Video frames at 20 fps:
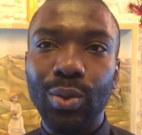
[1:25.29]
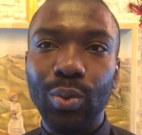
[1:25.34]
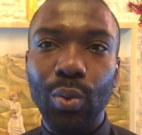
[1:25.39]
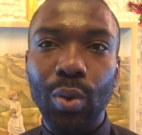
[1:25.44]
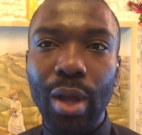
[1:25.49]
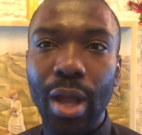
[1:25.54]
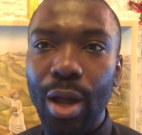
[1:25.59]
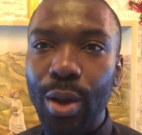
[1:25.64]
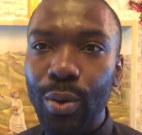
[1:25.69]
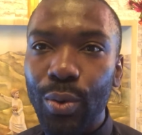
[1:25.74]

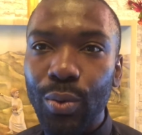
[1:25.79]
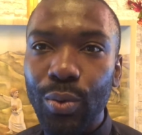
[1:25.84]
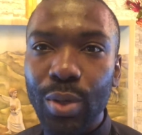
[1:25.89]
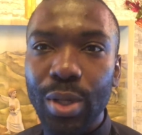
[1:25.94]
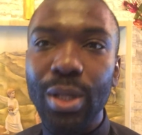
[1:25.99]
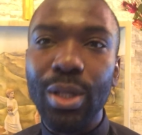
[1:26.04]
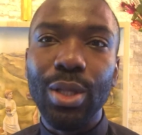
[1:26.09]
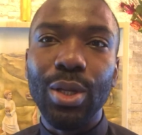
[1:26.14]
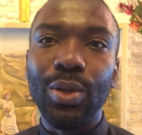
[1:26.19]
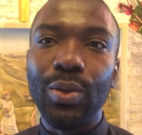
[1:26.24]
We are
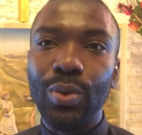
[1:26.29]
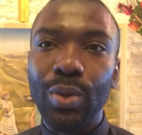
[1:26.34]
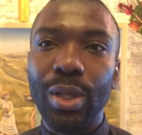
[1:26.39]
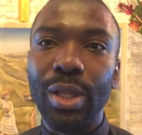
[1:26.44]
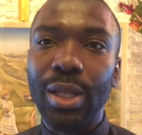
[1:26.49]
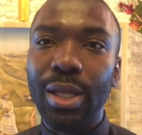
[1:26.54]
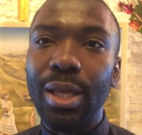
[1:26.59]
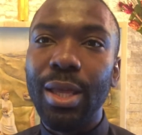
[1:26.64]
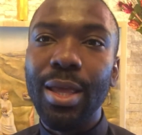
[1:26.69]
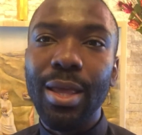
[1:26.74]
really,
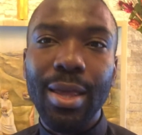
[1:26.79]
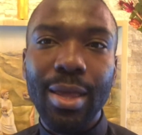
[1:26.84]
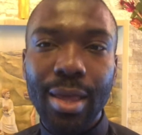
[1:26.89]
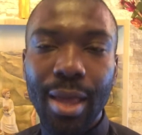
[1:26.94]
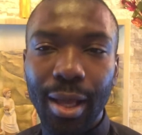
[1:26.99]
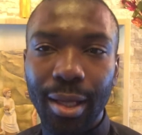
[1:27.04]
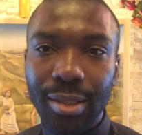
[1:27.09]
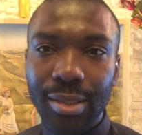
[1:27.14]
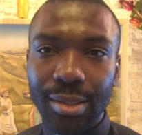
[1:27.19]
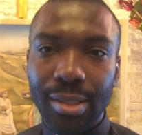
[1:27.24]
really
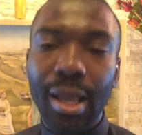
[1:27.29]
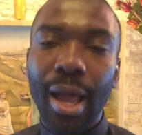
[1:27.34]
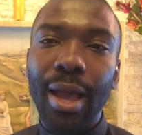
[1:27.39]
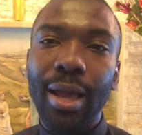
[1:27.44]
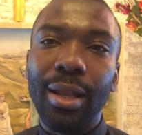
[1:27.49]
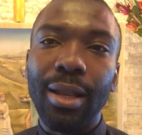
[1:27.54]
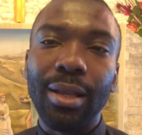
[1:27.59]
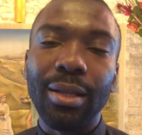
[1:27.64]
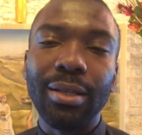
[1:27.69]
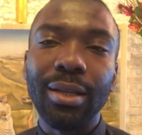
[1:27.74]

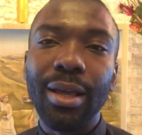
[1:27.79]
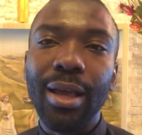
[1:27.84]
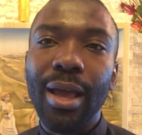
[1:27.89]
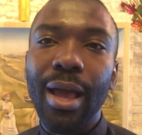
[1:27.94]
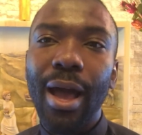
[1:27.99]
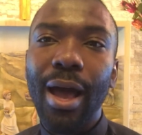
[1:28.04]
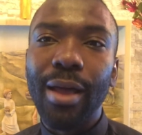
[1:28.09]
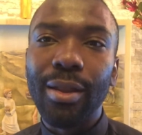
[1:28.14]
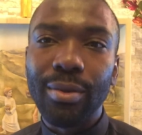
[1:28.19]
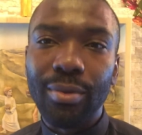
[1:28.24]
excited
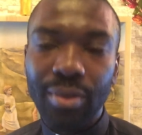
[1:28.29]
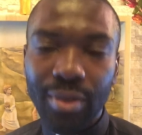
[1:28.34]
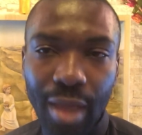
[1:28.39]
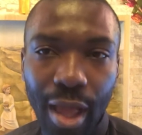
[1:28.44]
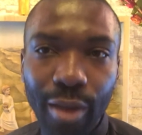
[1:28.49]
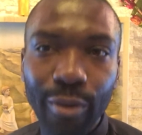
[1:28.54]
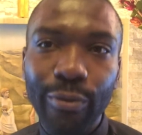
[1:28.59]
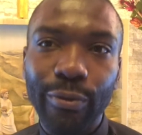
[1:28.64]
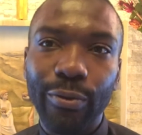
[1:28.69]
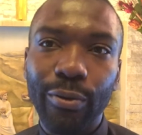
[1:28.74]
and
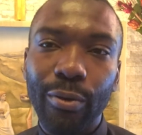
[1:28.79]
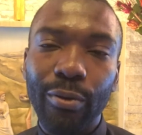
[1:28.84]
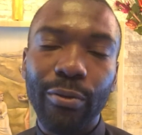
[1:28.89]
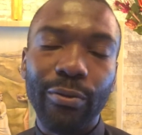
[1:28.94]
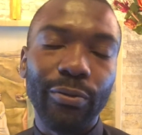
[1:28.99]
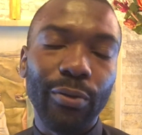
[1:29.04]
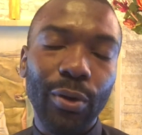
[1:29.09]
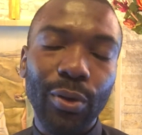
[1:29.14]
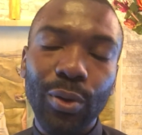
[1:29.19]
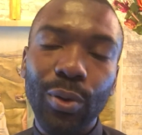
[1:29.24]
thankful
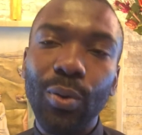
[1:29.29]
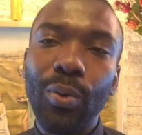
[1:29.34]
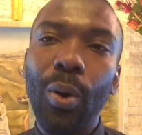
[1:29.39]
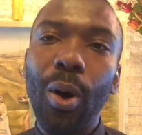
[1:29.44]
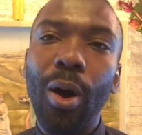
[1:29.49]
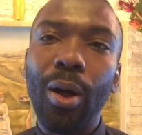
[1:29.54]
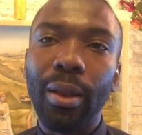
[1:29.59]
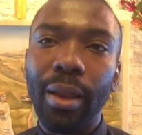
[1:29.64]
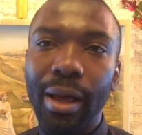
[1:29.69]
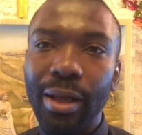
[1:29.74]
for you
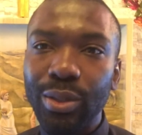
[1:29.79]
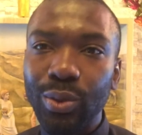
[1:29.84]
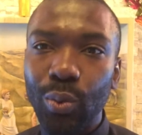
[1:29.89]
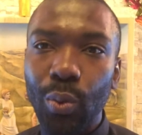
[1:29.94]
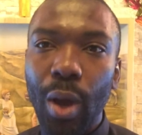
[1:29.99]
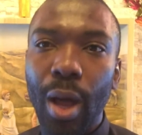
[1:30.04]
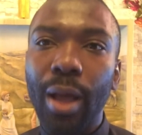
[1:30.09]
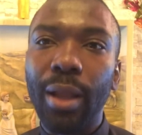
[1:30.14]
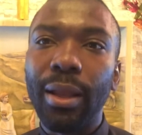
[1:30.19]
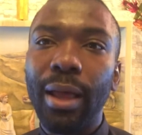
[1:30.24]
all, as
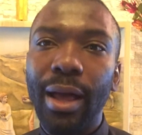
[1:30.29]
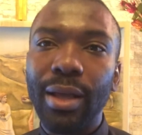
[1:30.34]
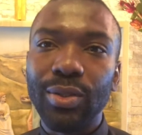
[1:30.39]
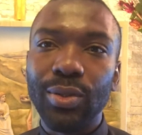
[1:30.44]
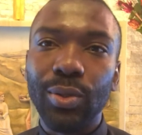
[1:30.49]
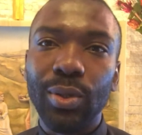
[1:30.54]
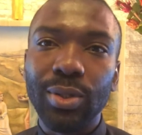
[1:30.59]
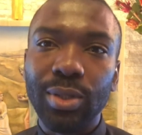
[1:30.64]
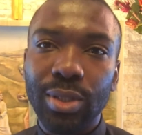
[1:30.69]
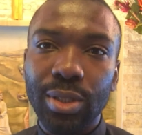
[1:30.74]
well as
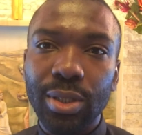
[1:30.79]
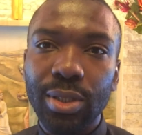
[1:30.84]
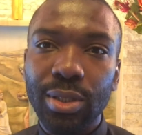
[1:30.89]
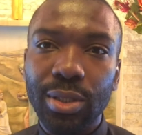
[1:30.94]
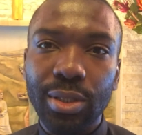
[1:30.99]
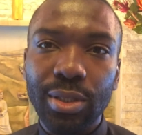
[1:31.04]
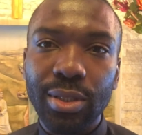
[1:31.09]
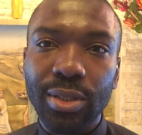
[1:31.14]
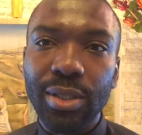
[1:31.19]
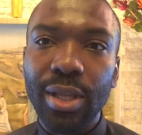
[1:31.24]
your
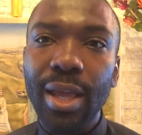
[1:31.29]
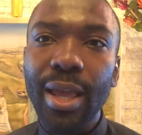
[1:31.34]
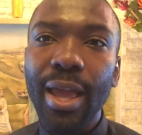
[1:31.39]
teachers.